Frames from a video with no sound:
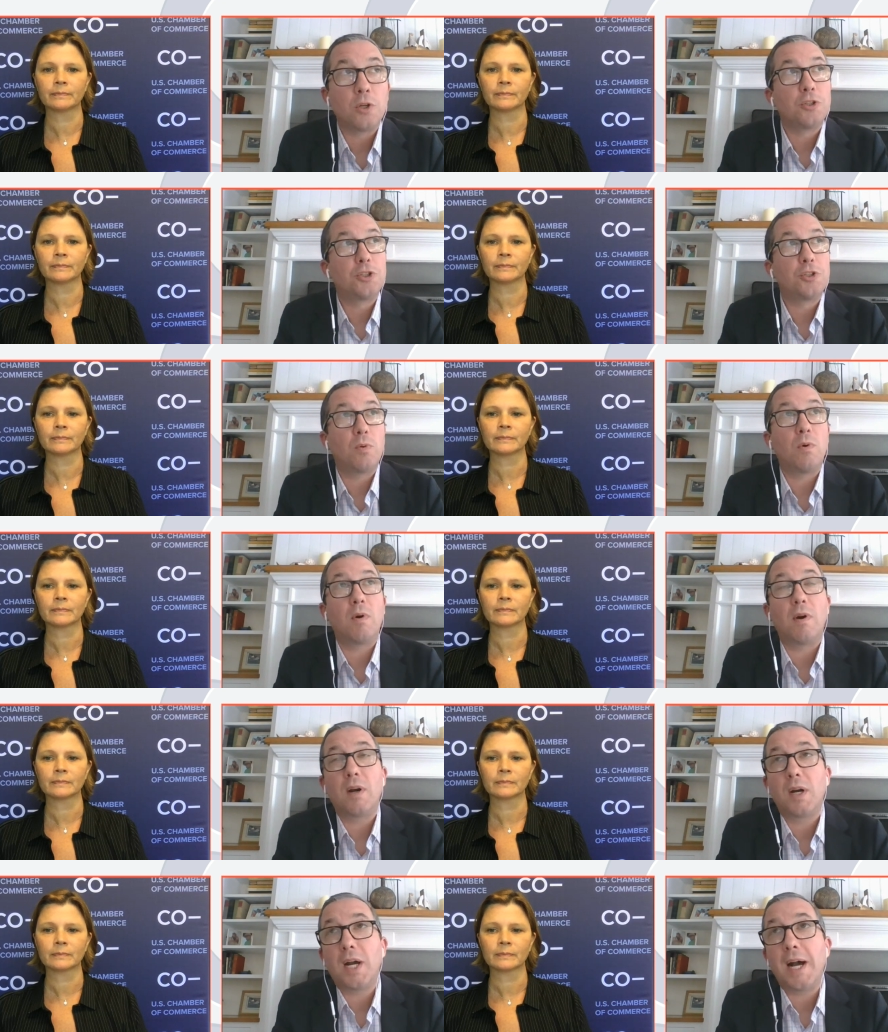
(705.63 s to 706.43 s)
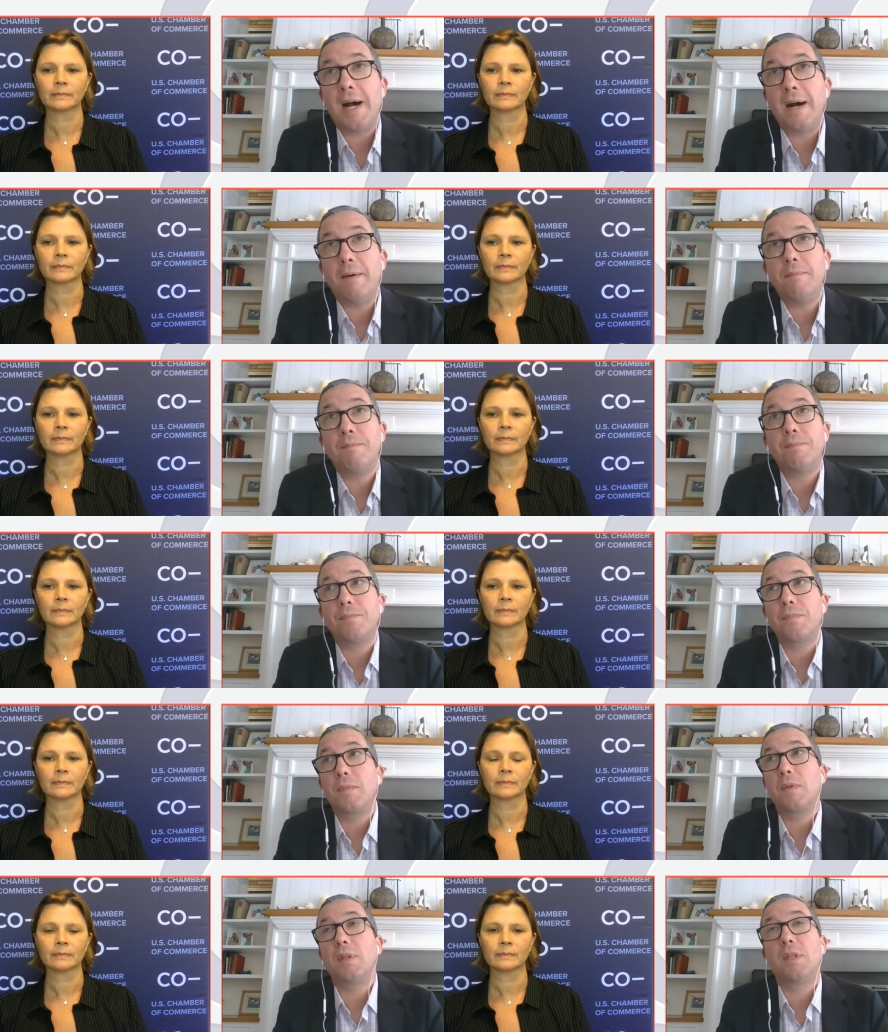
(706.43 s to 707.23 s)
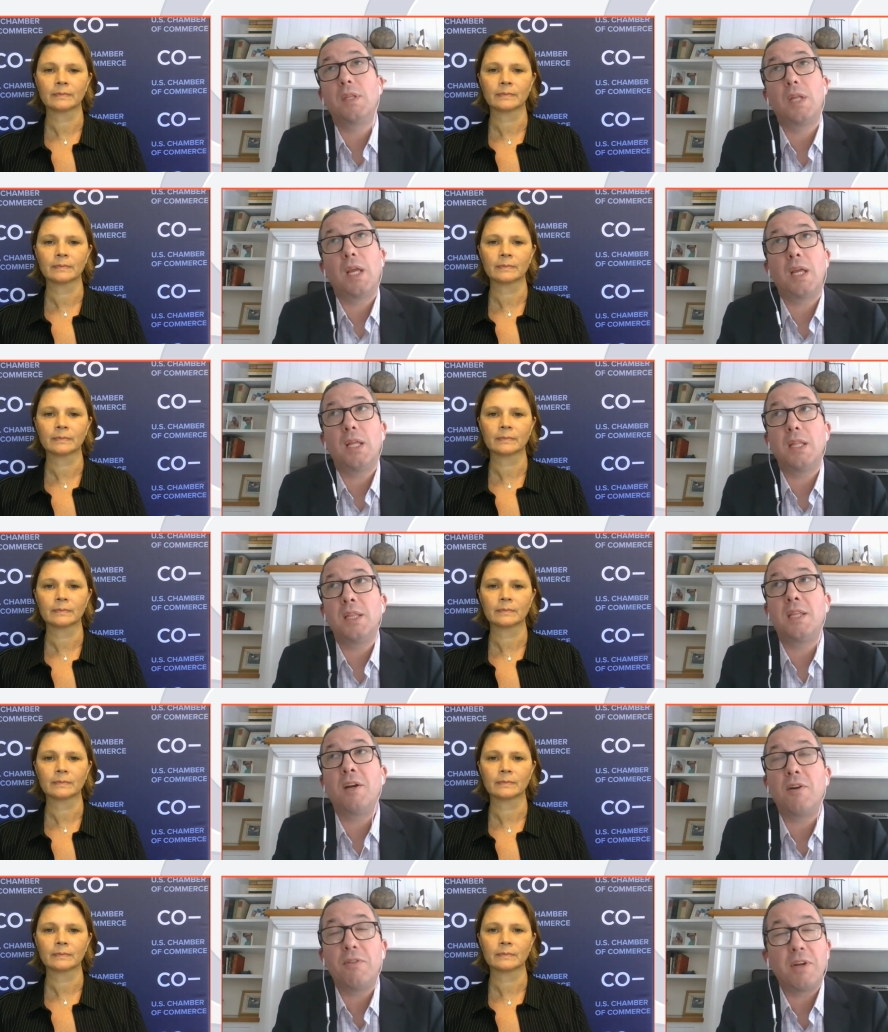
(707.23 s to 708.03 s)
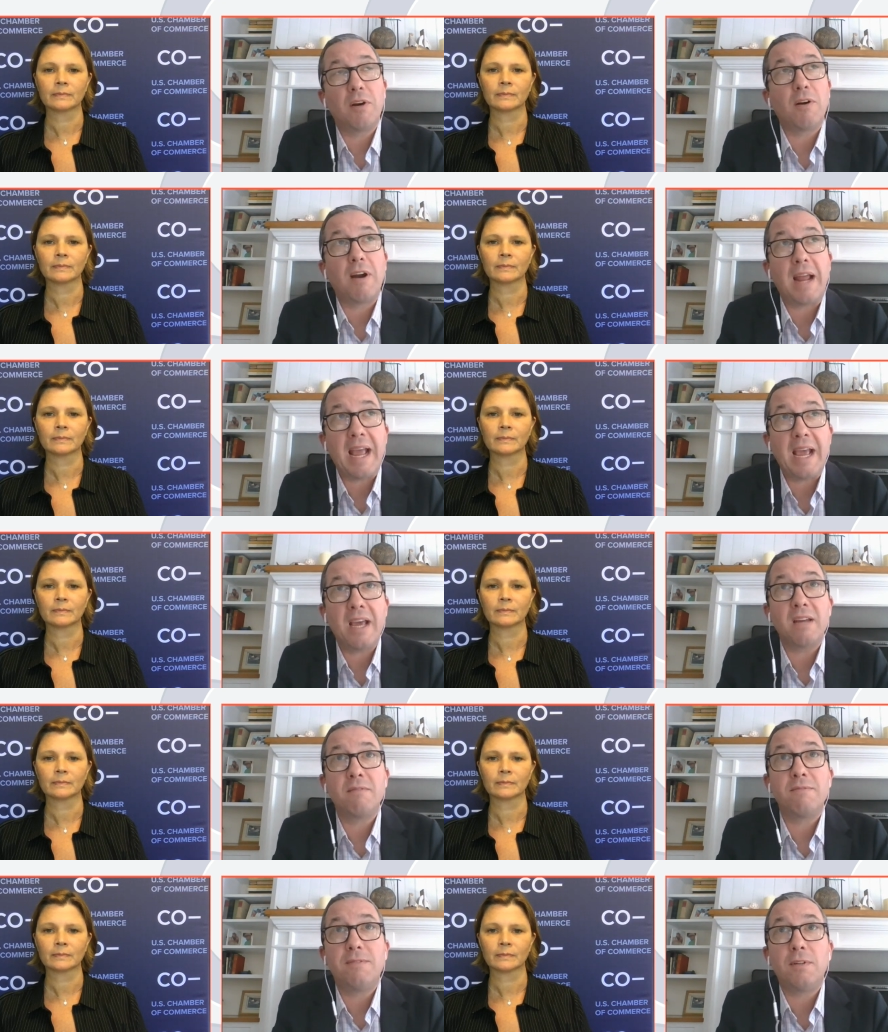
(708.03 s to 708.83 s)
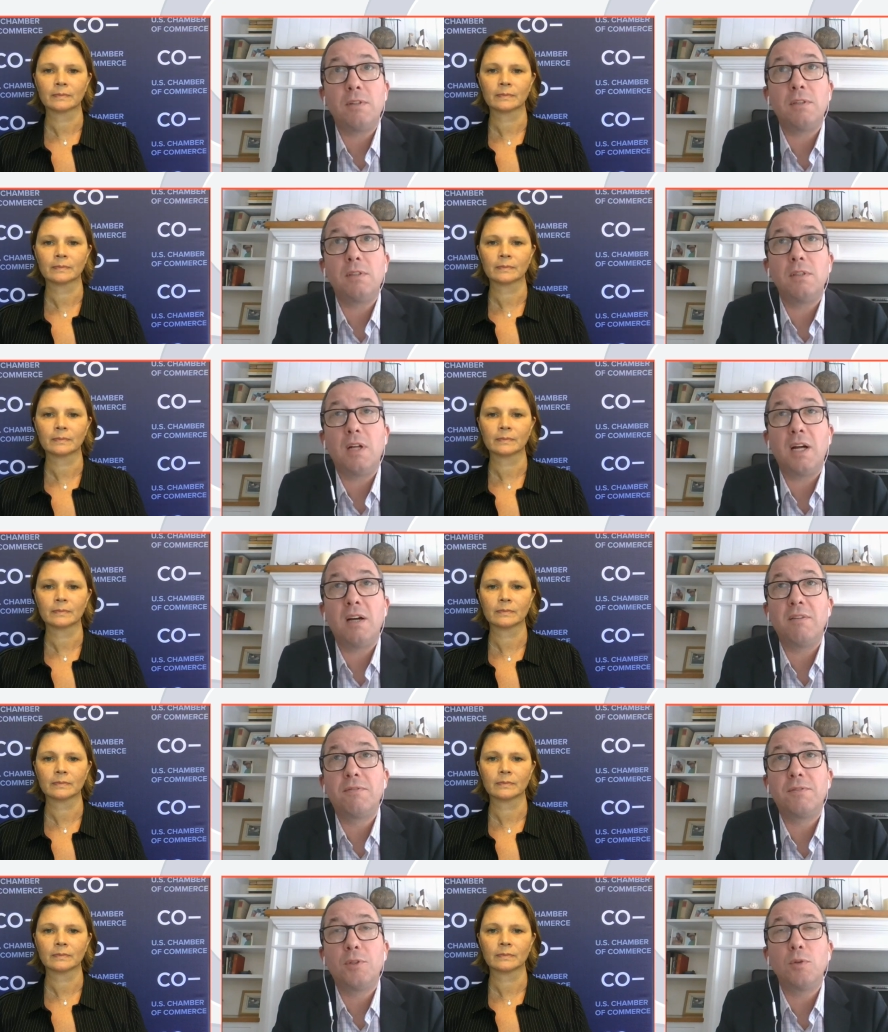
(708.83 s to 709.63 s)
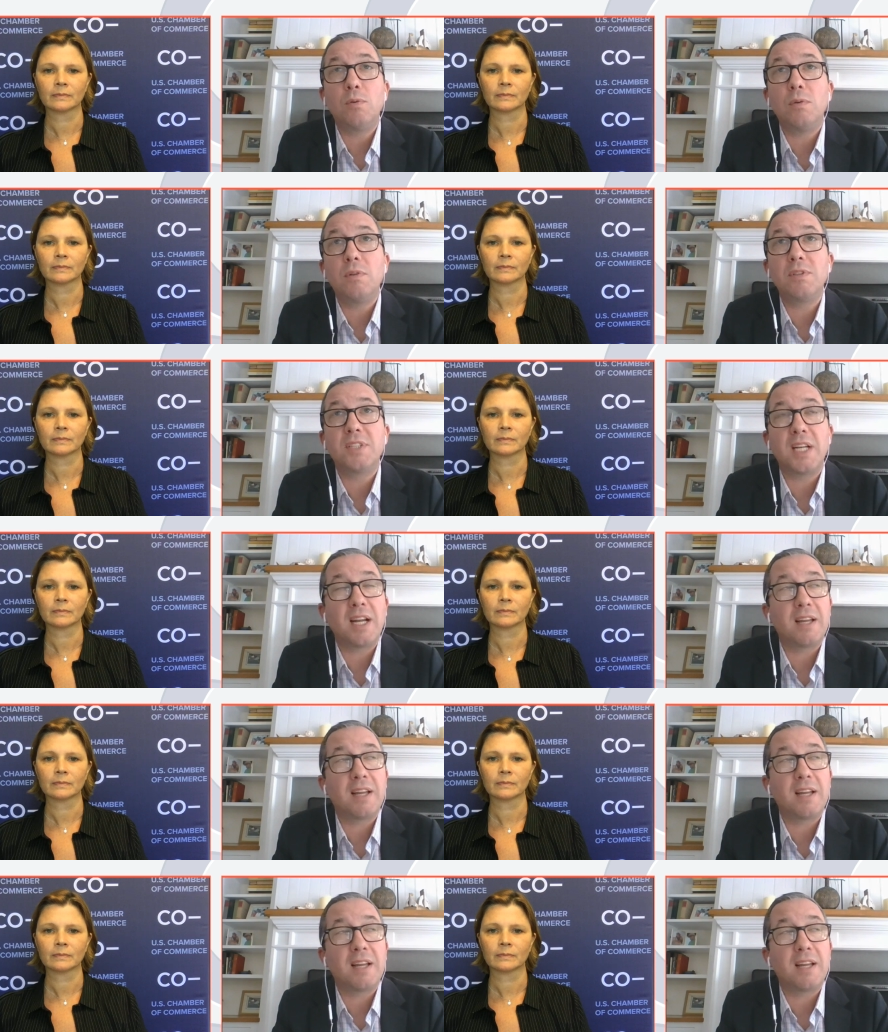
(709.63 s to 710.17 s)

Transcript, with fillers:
Speaker 1: Sure. Um, there, there are a handful of tools that